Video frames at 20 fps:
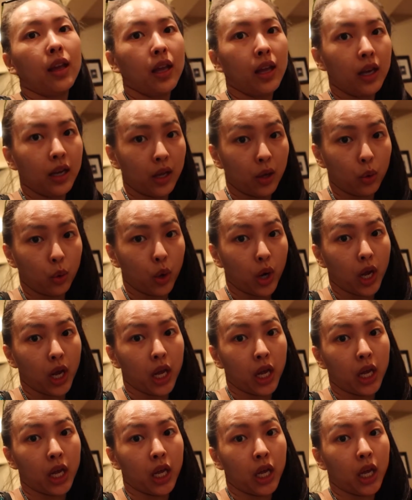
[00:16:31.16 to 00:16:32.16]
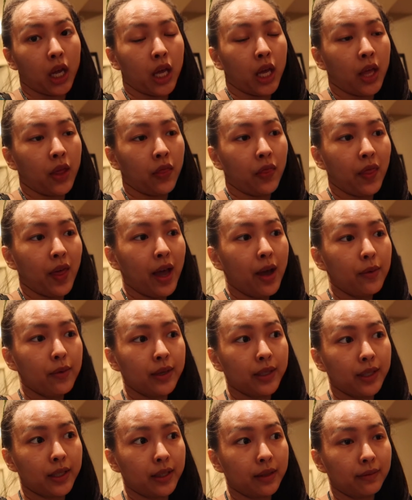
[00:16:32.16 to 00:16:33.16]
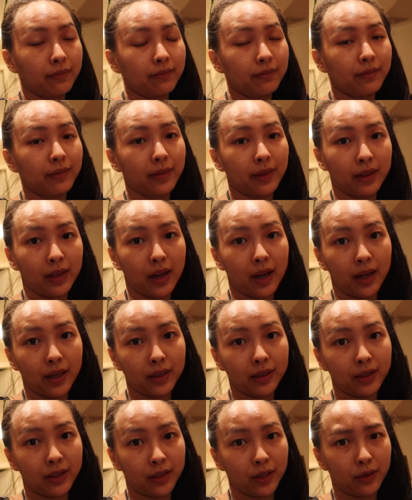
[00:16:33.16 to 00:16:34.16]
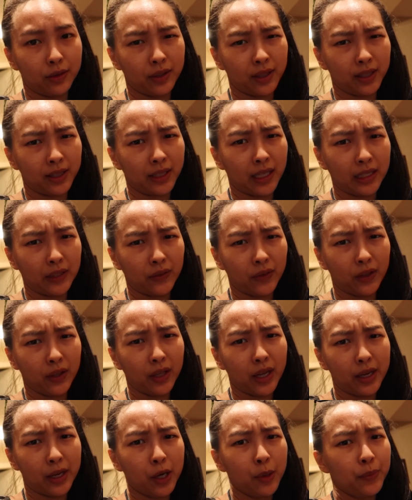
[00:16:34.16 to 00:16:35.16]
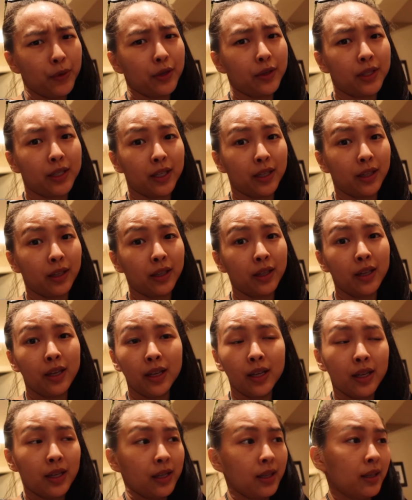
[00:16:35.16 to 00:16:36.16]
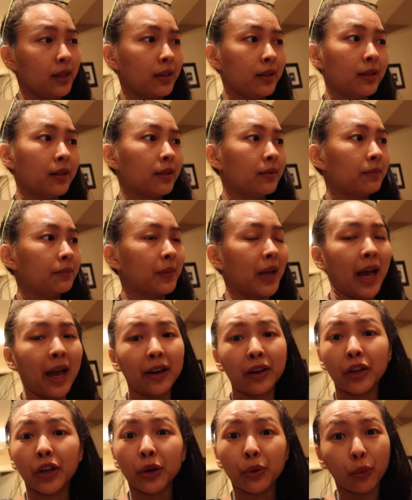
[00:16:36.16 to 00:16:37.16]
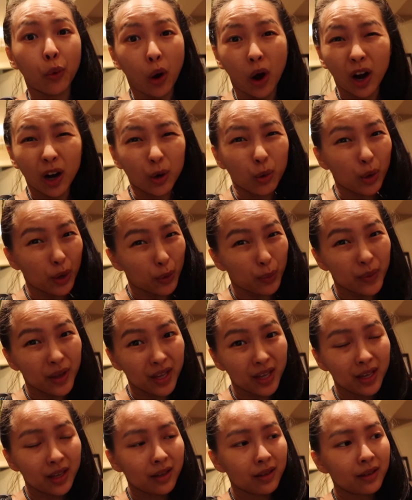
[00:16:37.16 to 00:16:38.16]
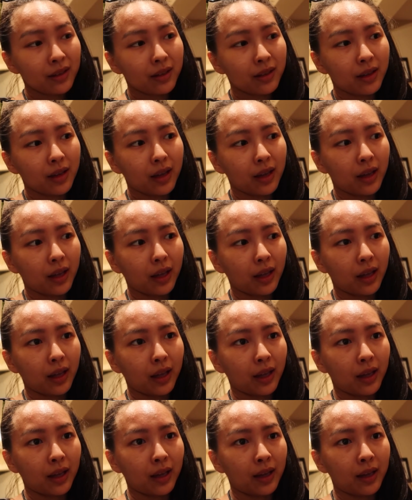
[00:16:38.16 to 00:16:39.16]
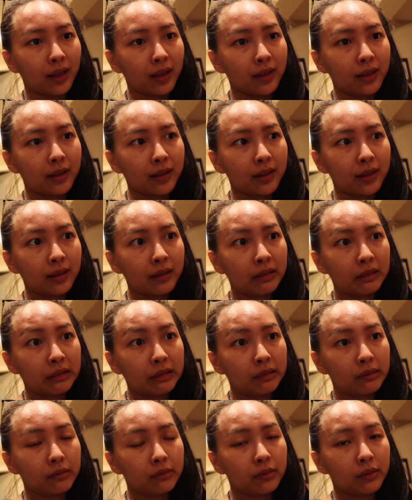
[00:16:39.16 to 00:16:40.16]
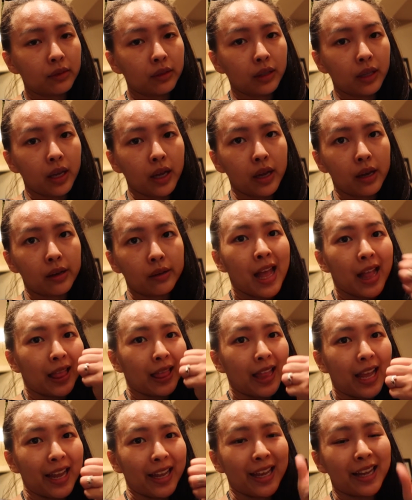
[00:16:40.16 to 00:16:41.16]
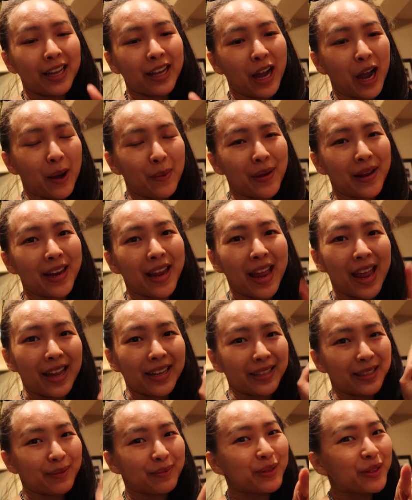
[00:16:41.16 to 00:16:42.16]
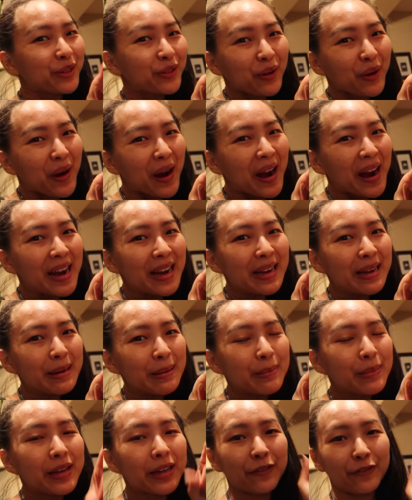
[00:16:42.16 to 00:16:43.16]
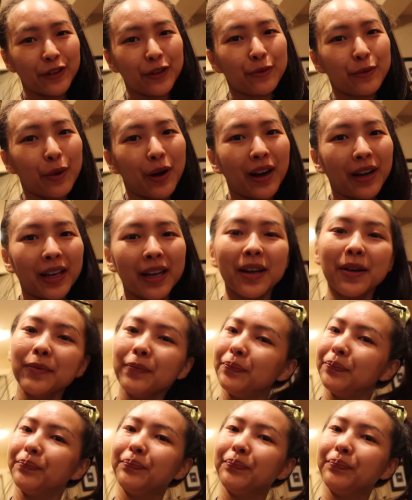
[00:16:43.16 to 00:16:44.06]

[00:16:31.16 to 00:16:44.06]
Anyway, that was not so successful. I hope you still had a good walk with me and yeah. Like, comment, subscribe if you wanna.